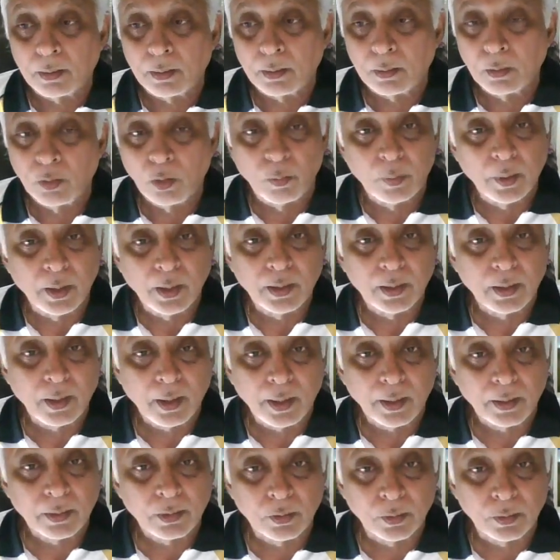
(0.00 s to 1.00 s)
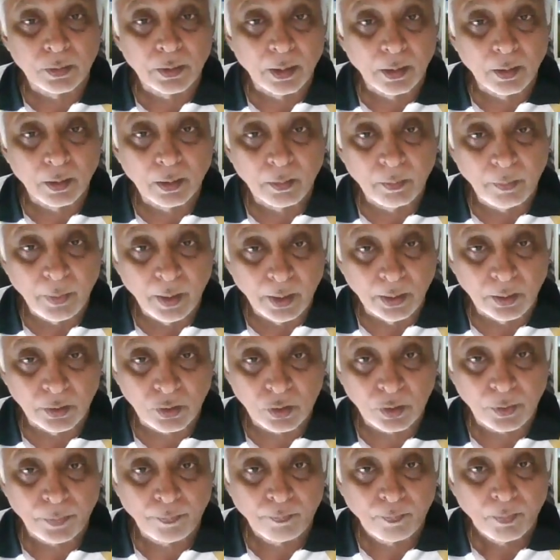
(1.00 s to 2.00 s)
Nobody likes to sit on the bench.
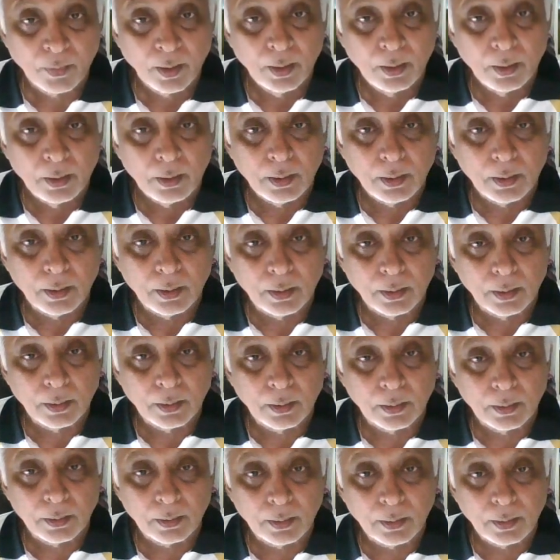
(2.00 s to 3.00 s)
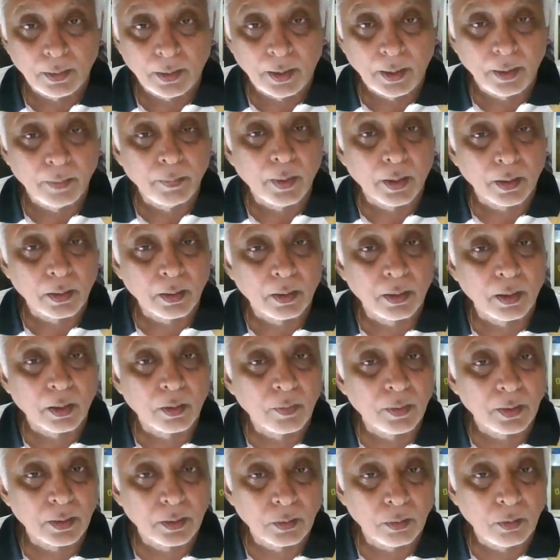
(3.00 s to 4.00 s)
I make a
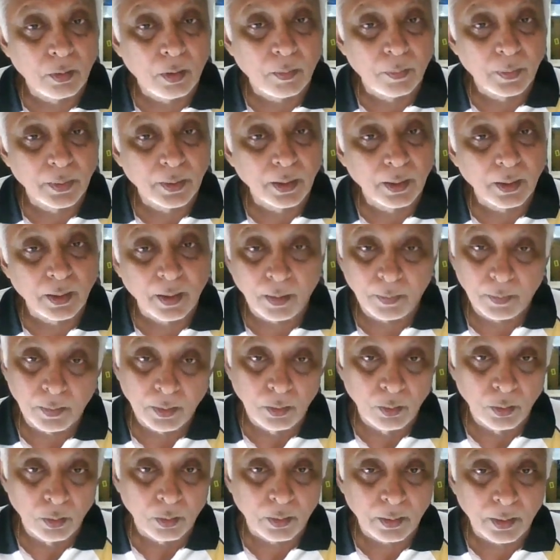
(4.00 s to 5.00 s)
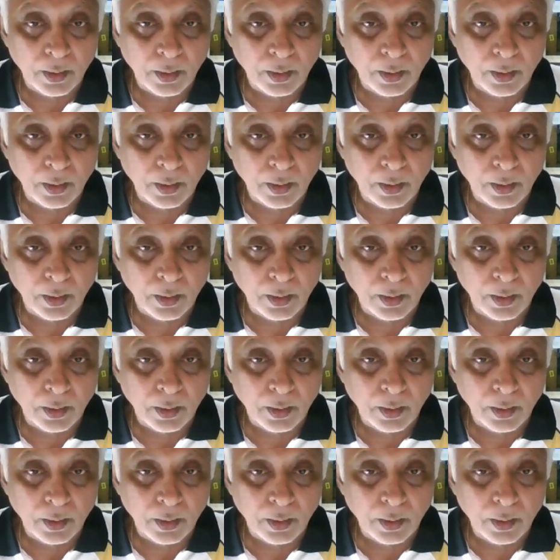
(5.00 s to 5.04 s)
request to the opposing captain, look,